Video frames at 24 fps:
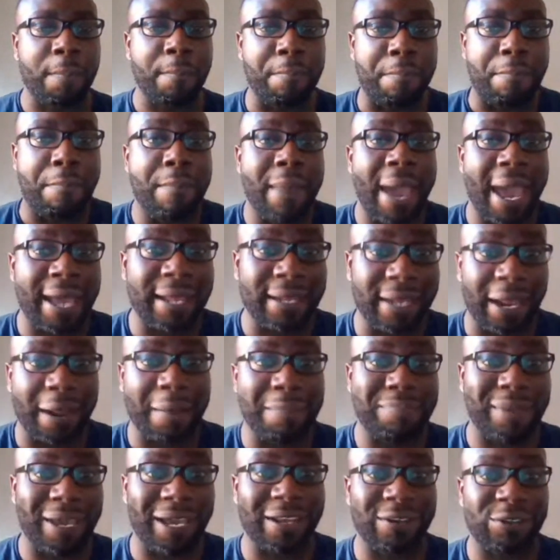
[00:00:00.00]
men that are
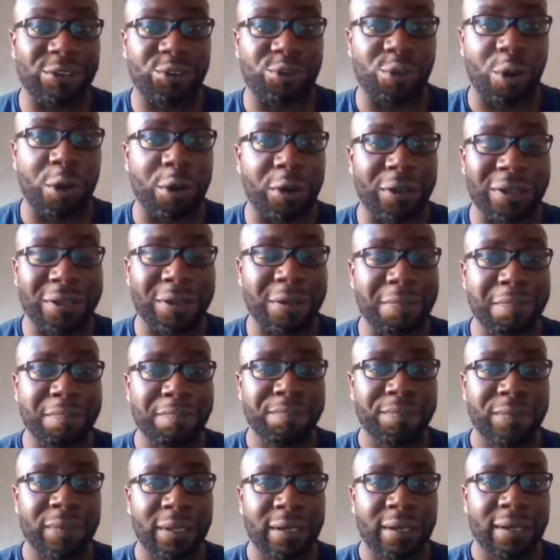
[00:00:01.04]
bigger and stronger than him,
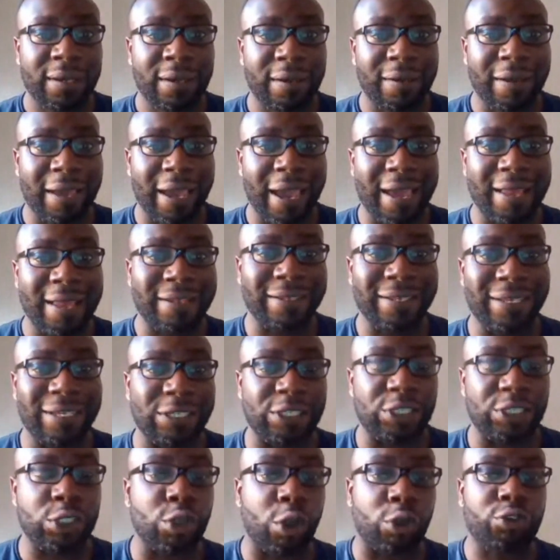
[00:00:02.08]
and
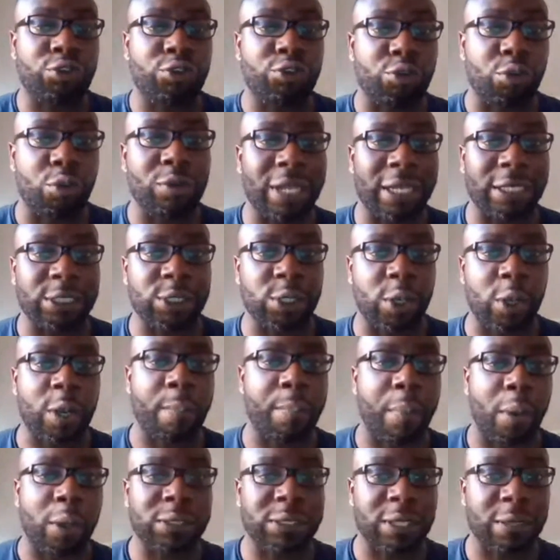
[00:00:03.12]
he's not showing that he's got the
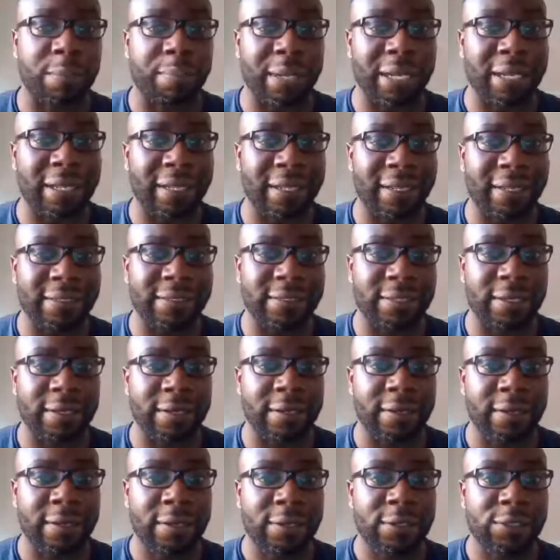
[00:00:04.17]
boxing ability
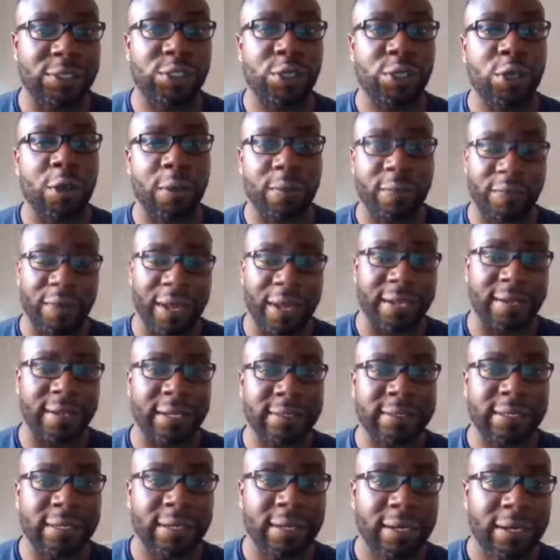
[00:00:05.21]
to circumvent
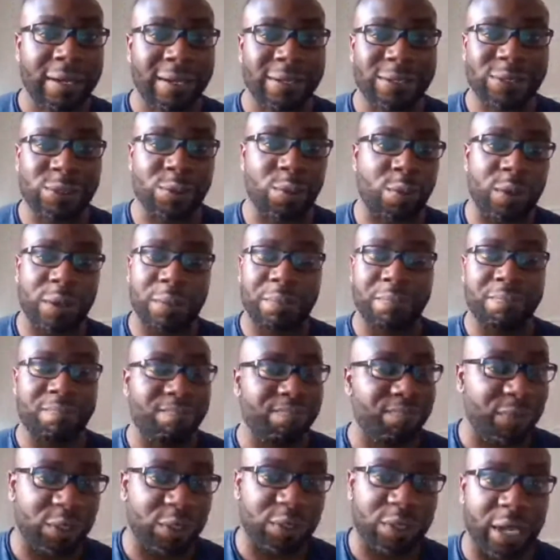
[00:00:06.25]
that. So
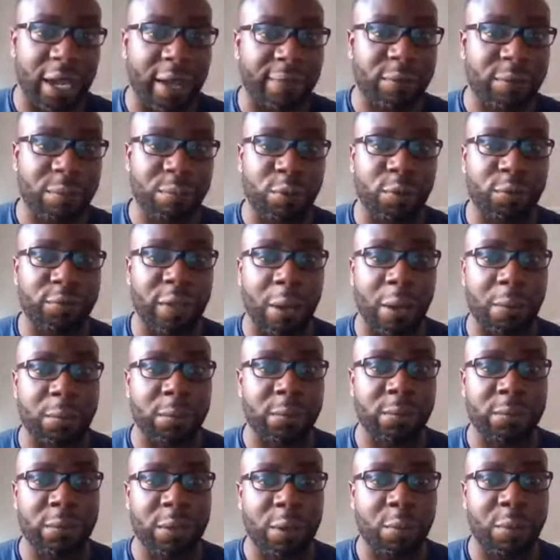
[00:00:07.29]
he's going to have to move
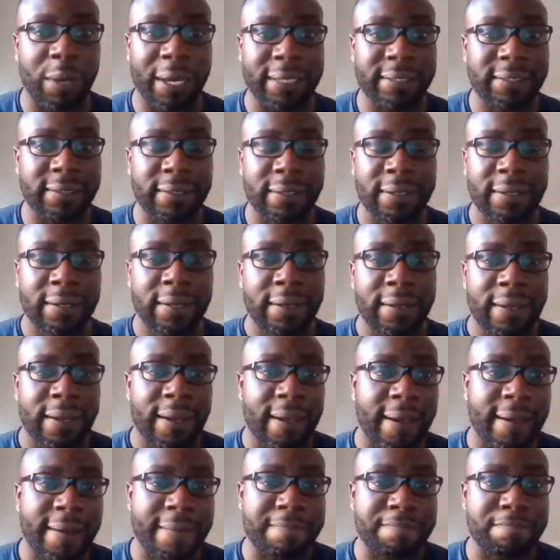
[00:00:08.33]
down a weight
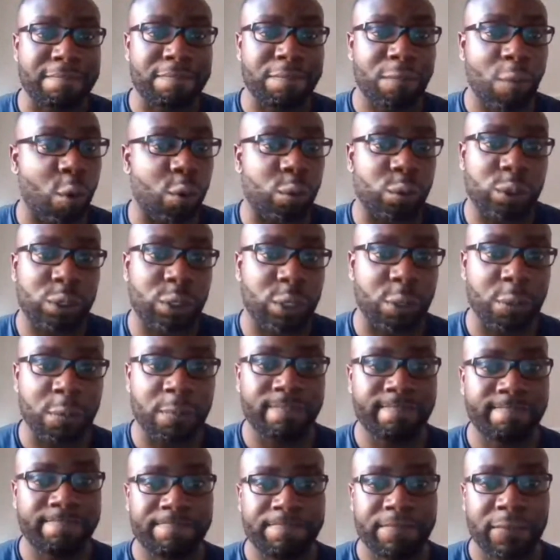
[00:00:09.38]
or 2.
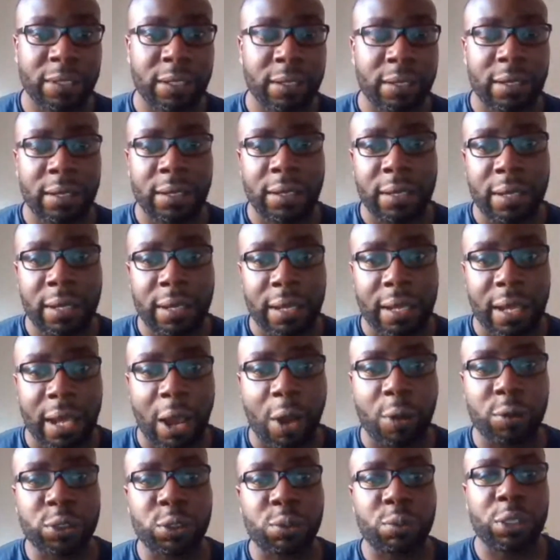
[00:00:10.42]

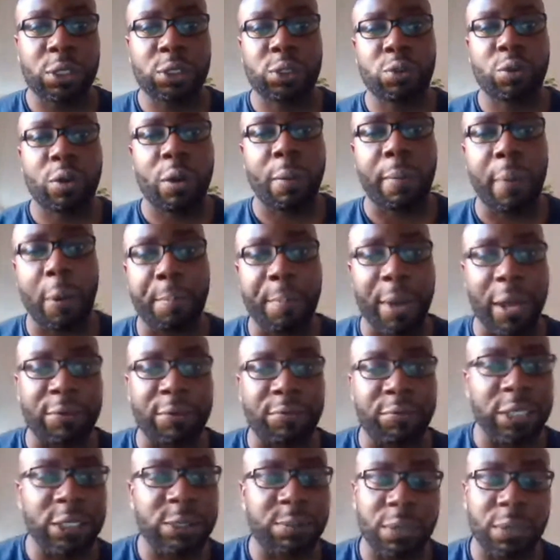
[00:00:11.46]
I also want to talk about Ben
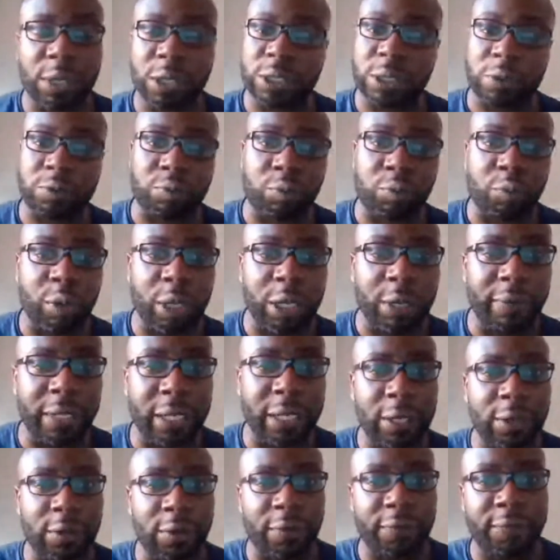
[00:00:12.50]
Reese because I was really
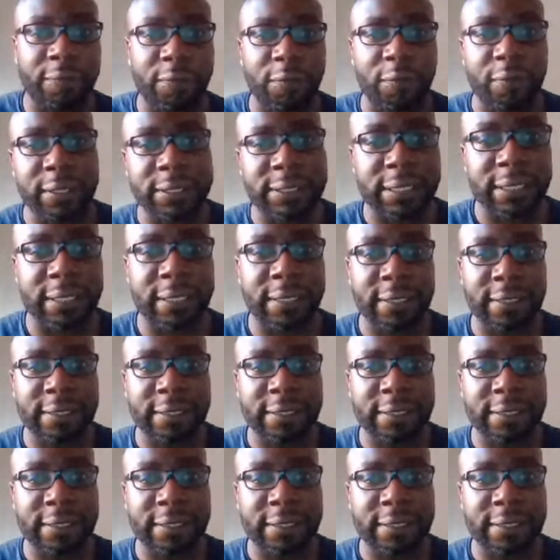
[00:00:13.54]
looking forward to